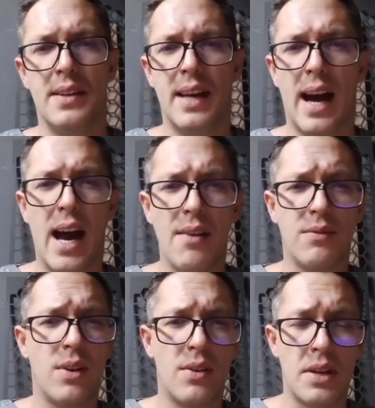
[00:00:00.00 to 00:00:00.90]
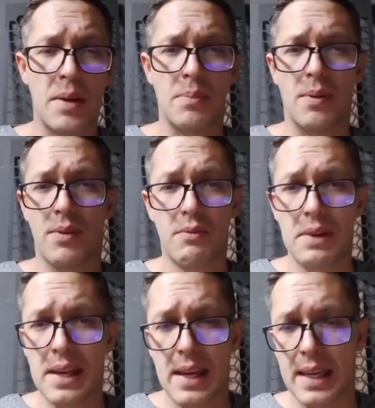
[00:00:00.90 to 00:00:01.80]
Now I've loaded up
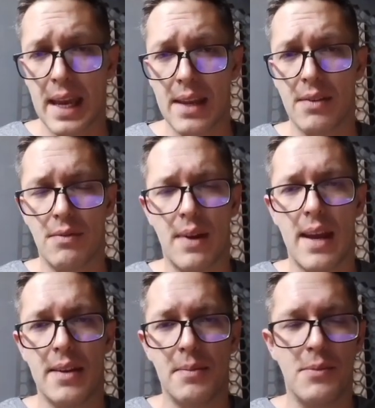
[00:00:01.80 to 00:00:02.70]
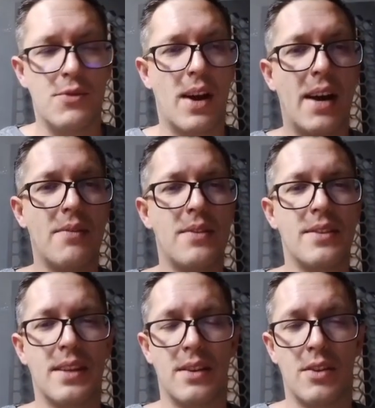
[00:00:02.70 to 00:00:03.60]
3, again, random
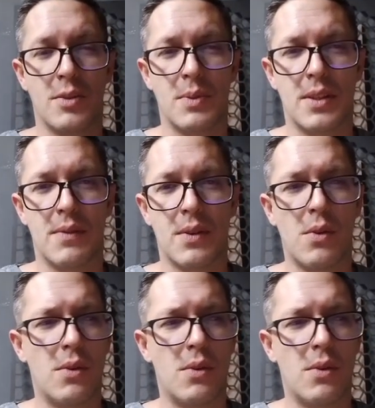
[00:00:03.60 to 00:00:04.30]
drivers in no specific